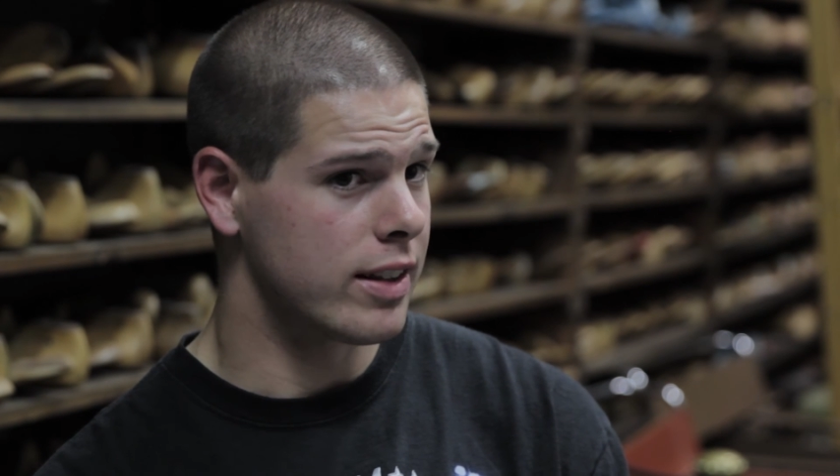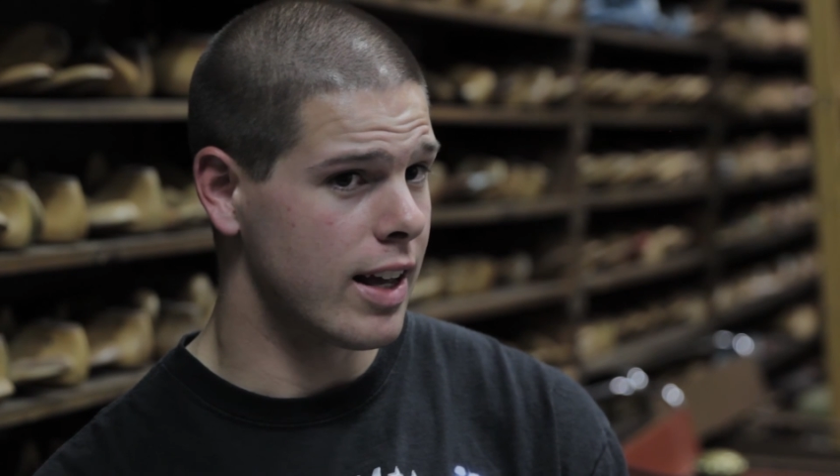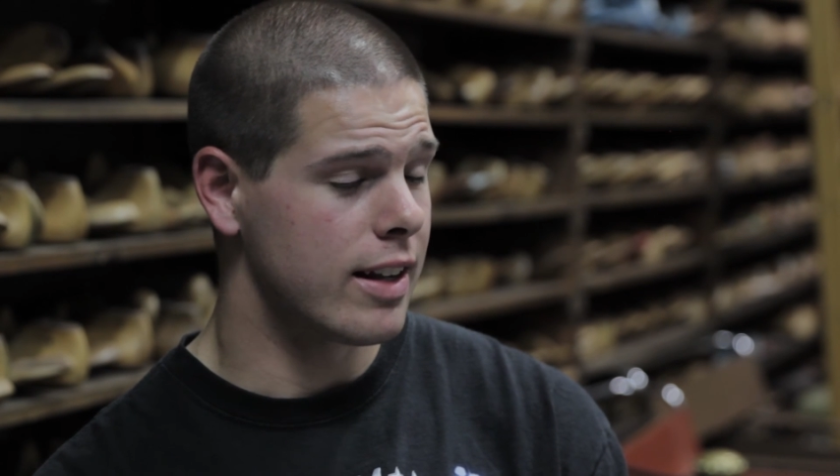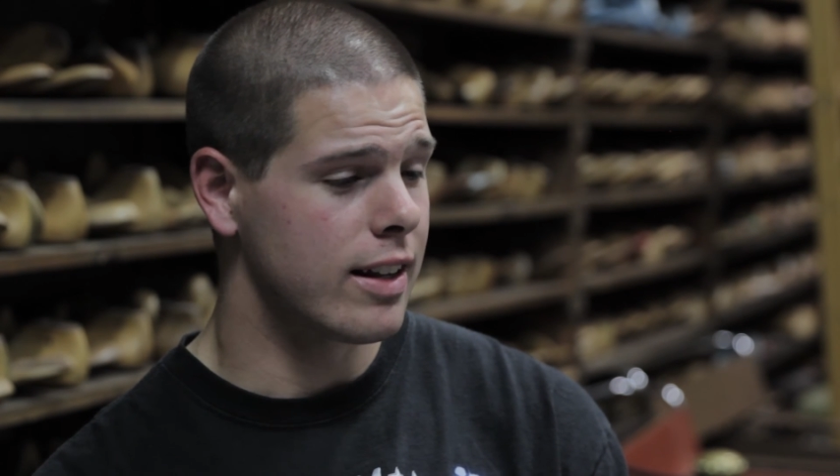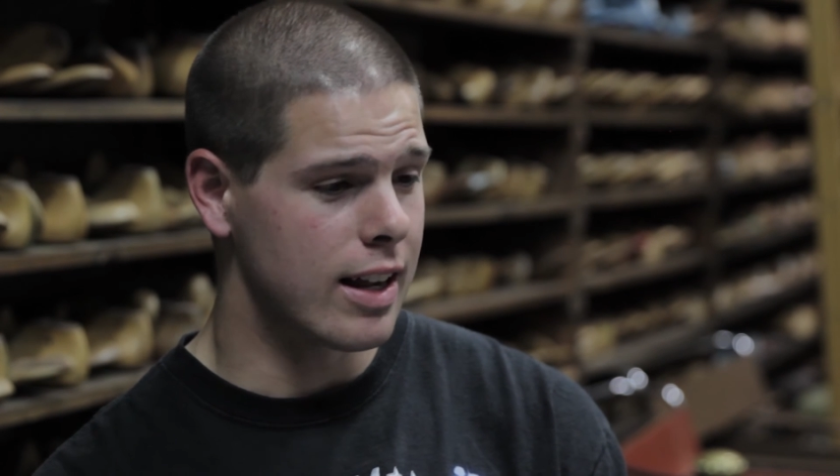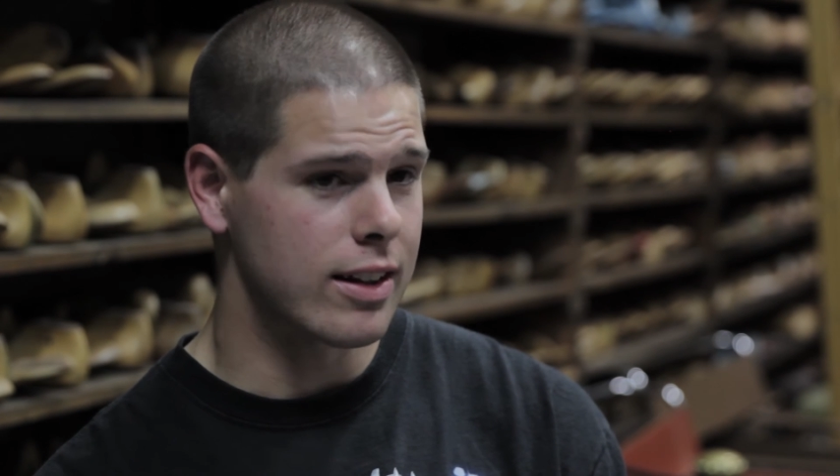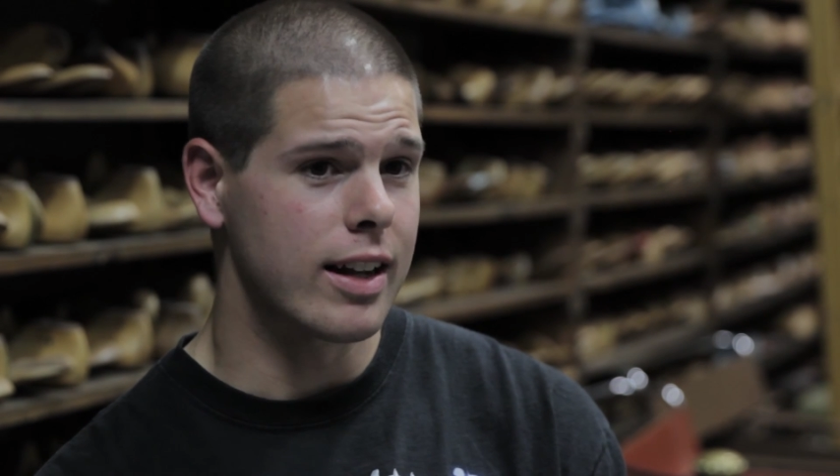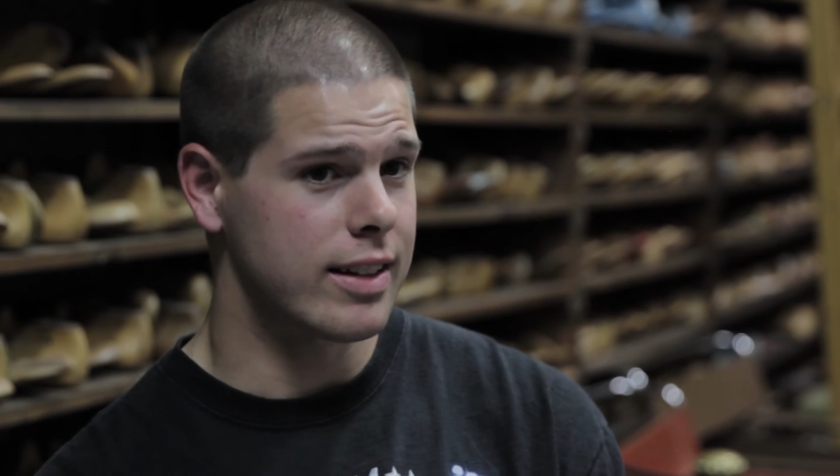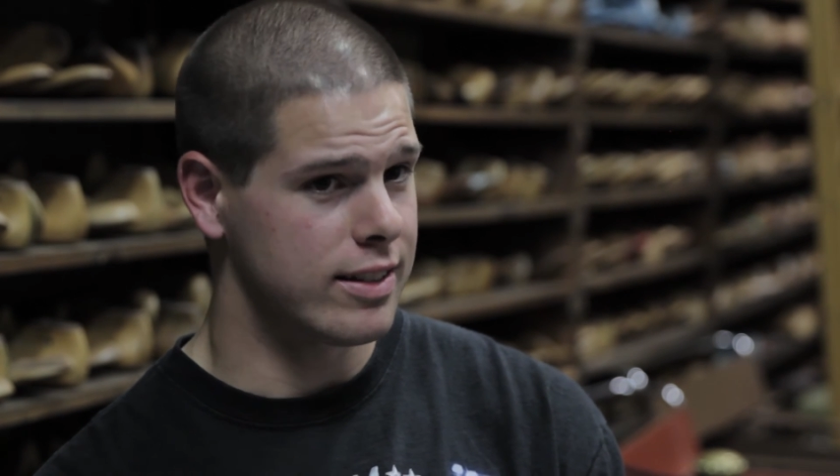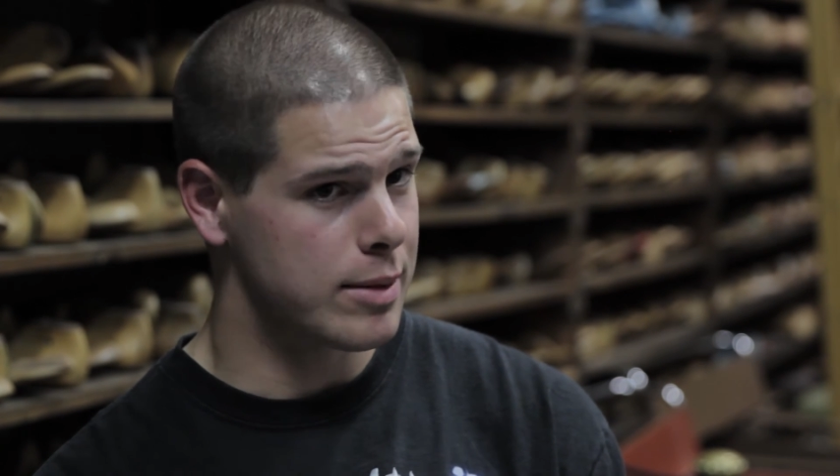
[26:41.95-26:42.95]
that. I
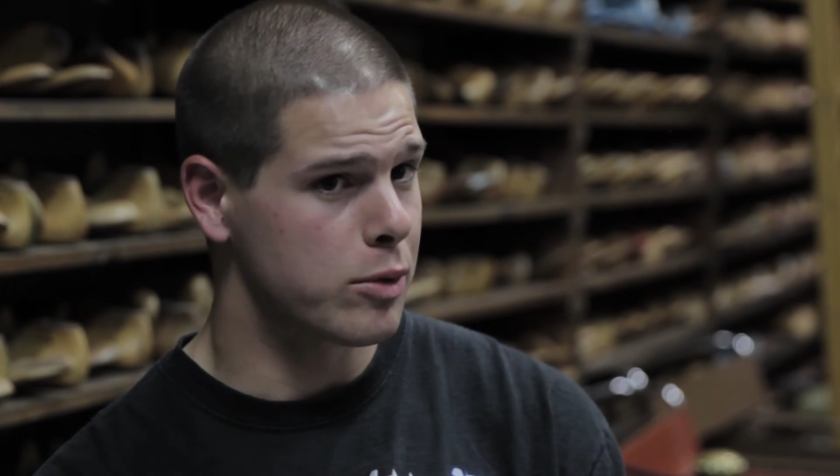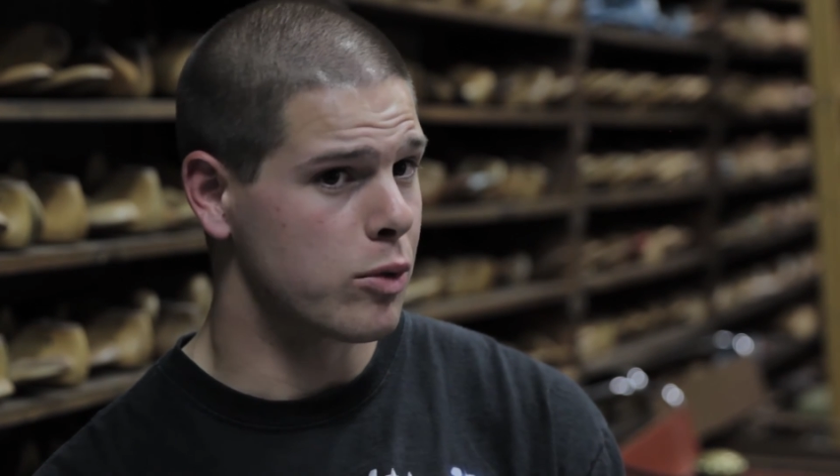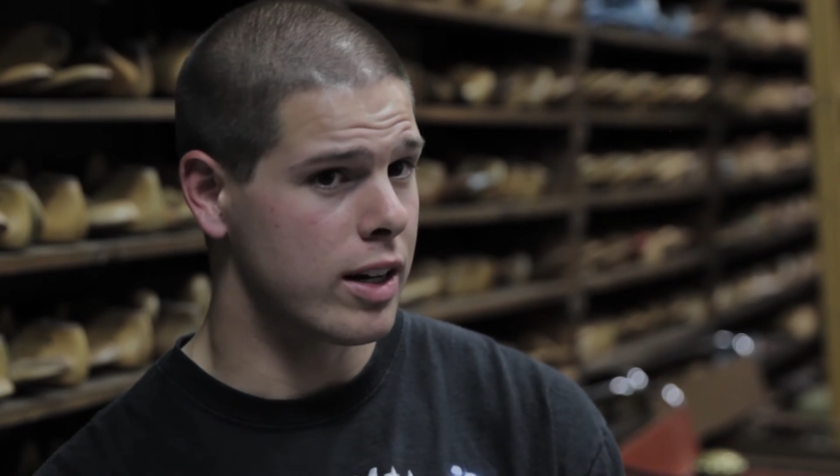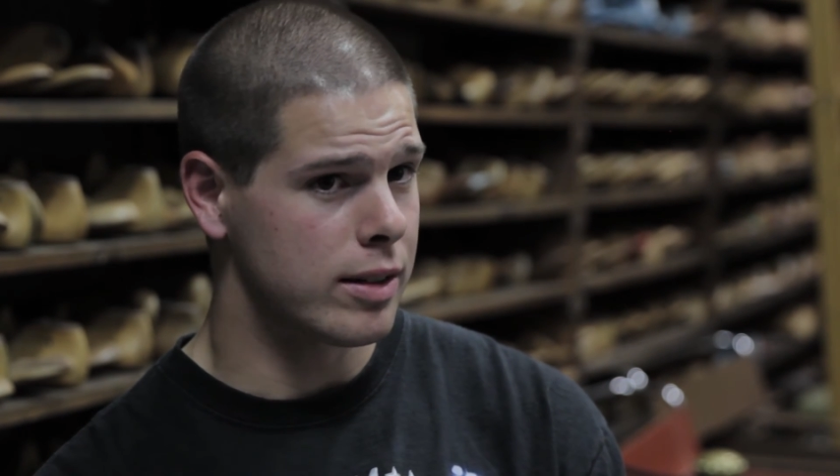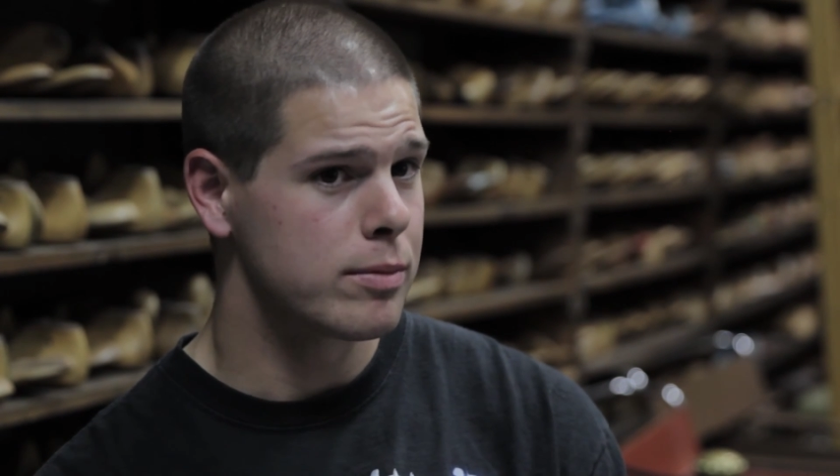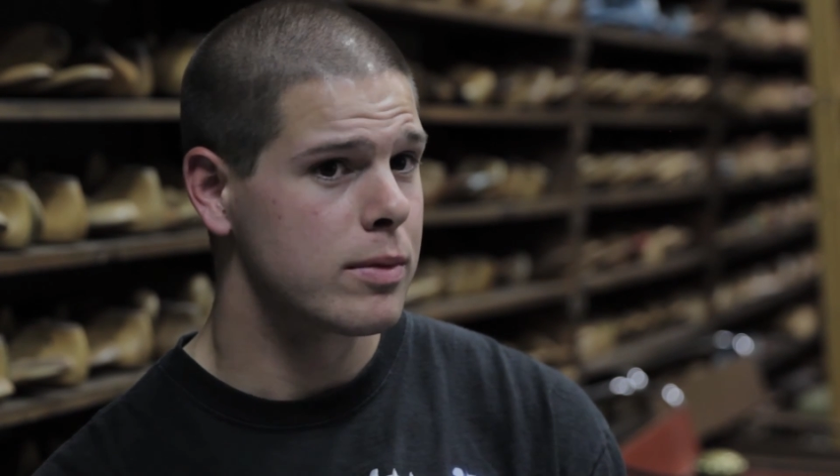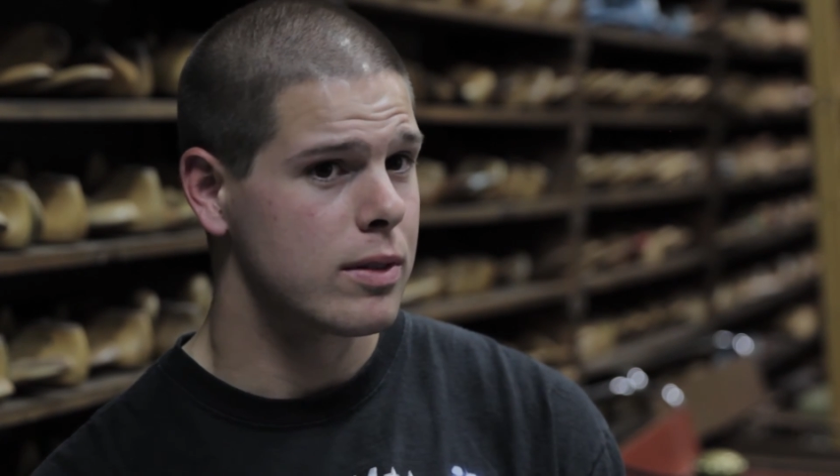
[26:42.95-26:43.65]
like that type of writing.